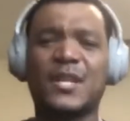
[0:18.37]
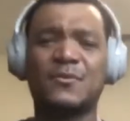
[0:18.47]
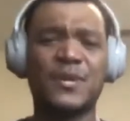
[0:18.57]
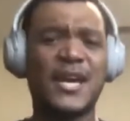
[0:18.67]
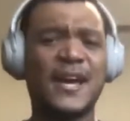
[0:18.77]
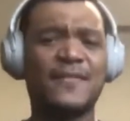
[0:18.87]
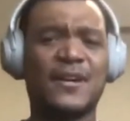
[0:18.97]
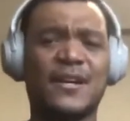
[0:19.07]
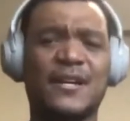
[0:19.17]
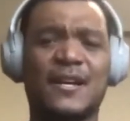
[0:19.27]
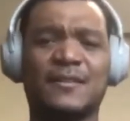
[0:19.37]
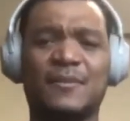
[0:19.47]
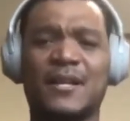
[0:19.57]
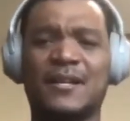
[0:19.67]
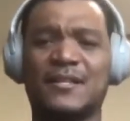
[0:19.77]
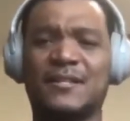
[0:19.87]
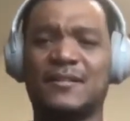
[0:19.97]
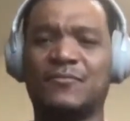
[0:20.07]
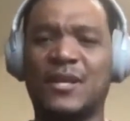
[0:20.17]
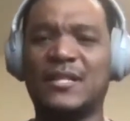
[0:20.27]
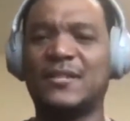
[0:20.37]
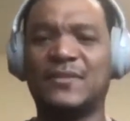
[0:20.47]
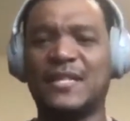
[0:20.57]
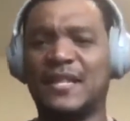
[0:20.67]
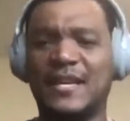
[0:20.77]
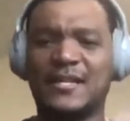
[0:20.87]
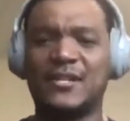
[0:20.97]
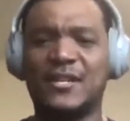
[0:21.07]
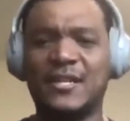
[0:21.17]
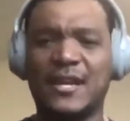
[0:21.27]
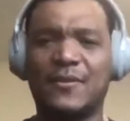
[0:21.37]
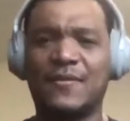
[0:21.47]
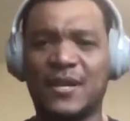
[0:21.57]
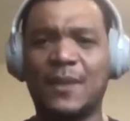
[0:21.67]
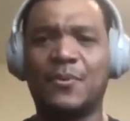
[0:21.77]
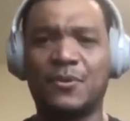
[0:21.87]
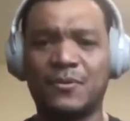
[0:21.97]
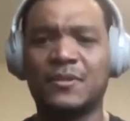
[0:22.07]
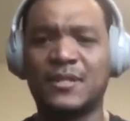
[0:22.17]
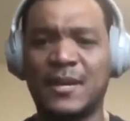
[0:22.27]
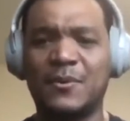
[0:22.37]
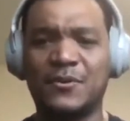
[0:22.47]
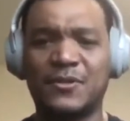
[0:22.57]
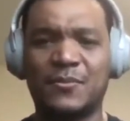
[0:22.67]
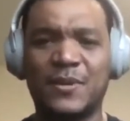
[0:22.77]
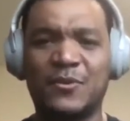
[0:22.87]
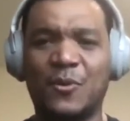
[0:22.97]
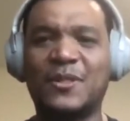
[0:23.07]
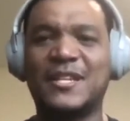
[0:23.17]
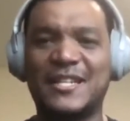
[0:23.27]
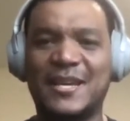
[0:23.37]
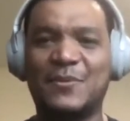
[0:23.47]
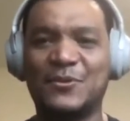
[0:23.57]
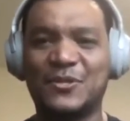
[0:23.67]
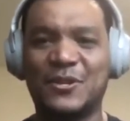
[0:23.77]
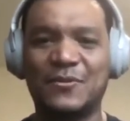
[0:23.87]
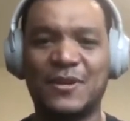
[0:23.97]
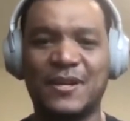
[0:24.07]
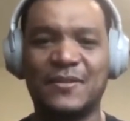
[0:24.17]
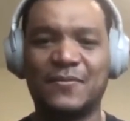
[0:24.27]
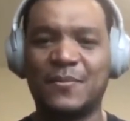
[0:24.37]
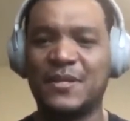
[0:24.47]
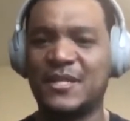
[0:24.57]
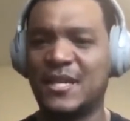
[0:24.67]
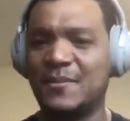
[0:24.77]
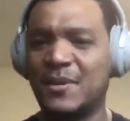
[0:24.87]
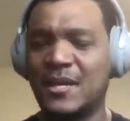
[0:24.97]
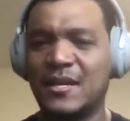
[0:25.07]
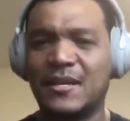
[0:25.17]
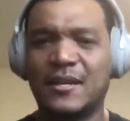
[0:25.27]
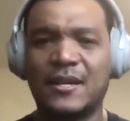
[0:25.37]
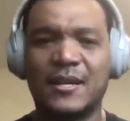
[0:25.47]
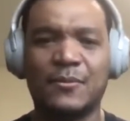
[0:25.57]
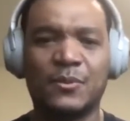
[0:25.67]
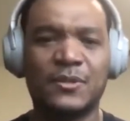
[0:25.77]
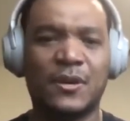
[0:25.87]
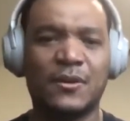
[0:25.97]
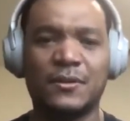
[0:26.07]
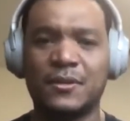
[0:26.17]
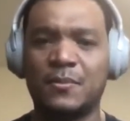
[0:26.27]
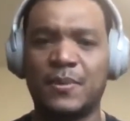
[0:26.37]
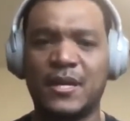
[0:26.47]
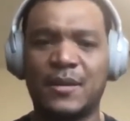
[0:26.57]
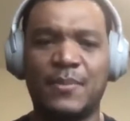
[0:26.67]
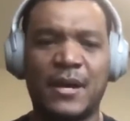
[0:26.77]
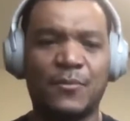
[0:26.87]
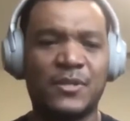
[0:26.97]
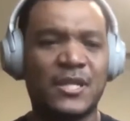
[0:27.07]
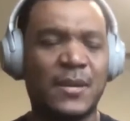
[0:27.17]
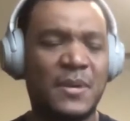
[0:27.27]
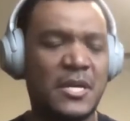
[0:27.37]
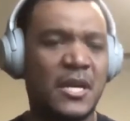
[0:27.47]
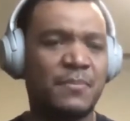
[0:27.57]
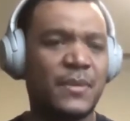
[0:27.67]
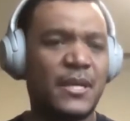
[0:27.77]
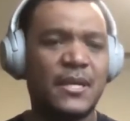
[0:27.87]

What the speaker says: We have a relatively light agenda today. We have a couple demos. There'll be quality demos, though, from the team. We'll talk a little bit about what's coming up